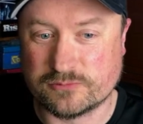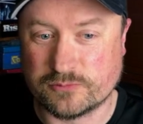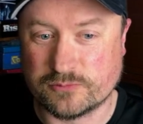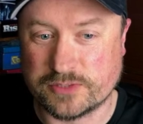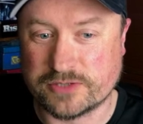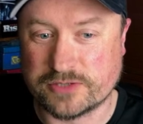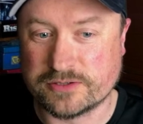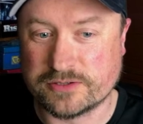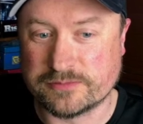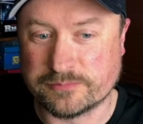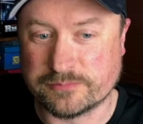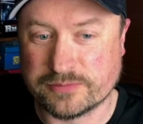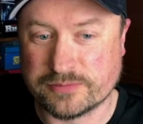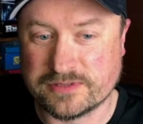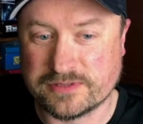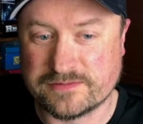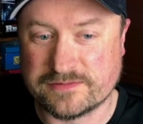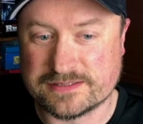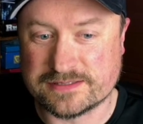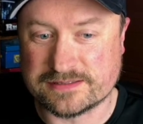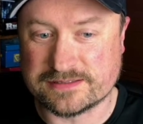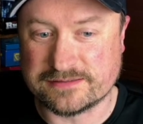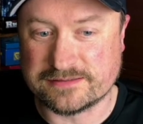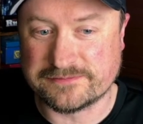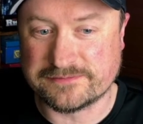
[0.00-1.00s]
we couldn't
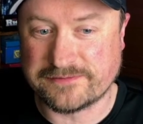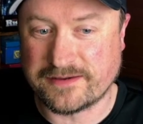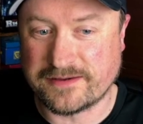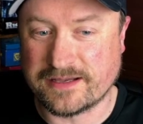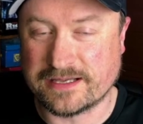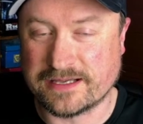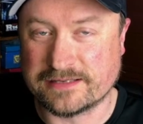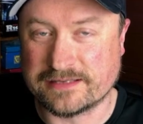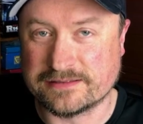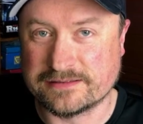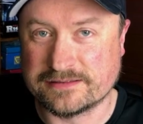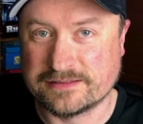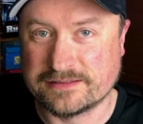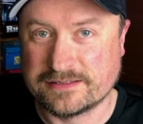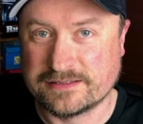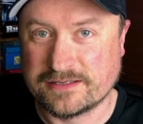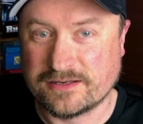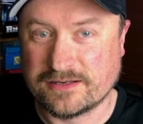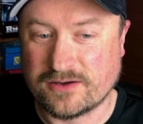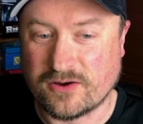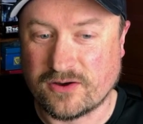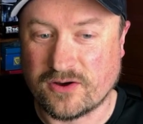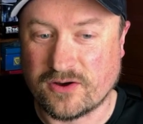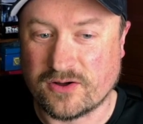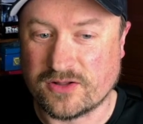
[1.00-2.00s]
previously find
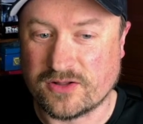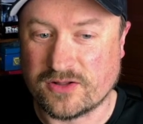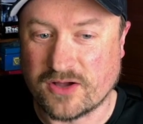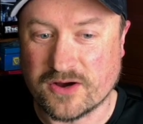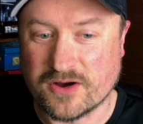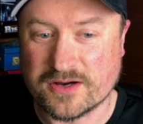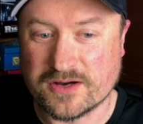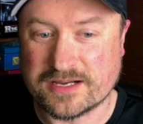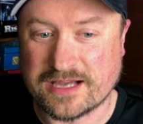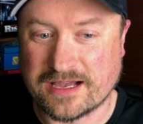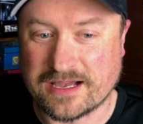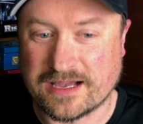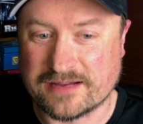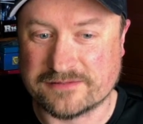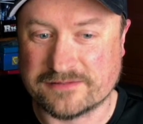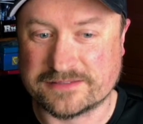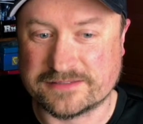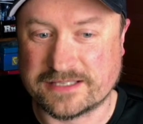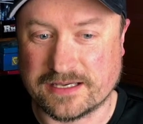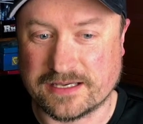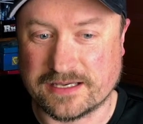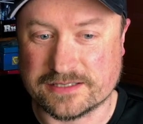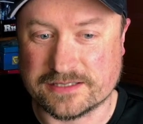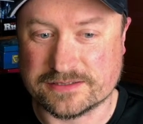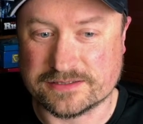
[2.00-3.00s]
all archived
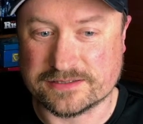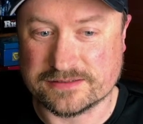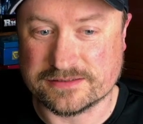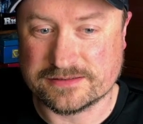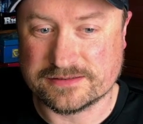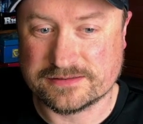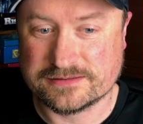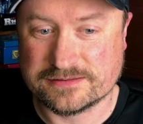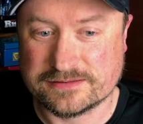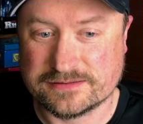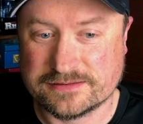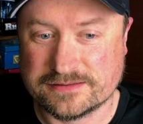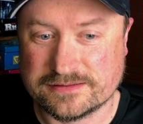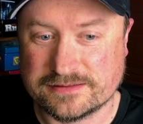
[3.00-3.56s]
caches.